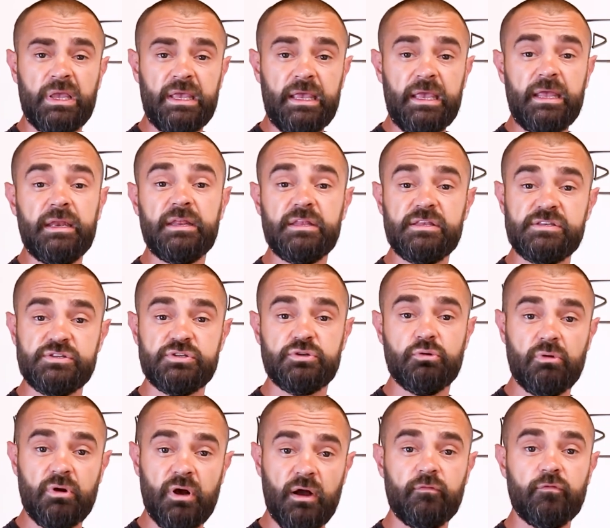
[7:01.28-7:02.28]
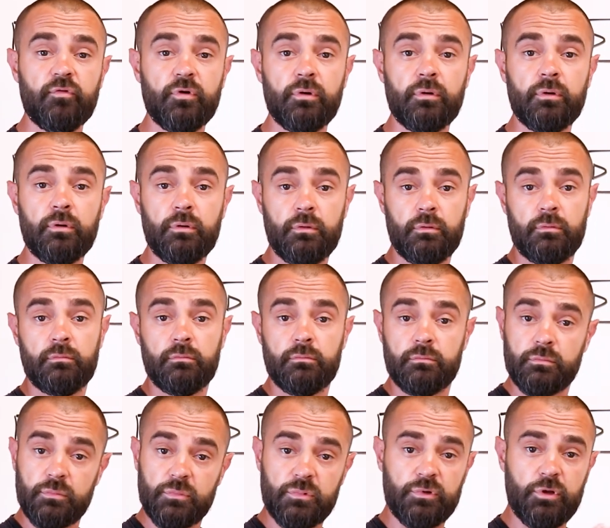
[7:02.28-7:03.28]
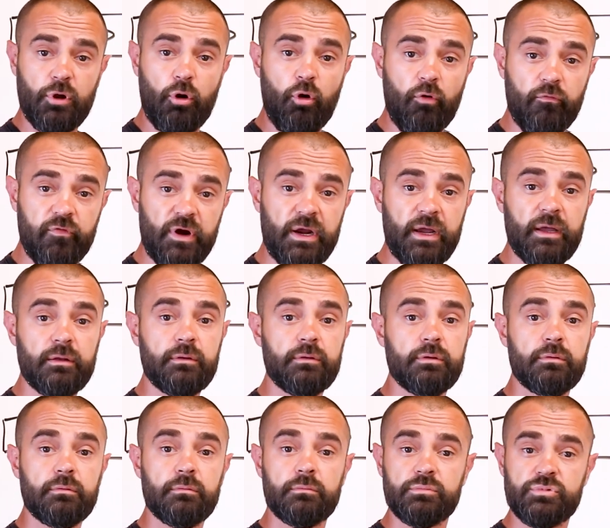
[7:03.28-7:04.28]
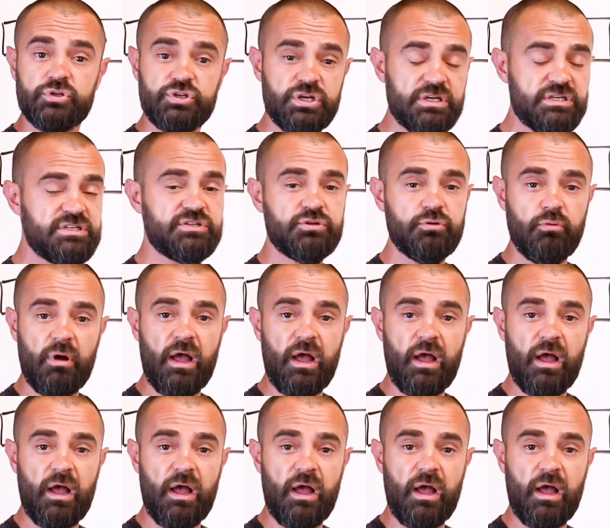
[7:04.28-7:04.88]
He needs to cover the overhead just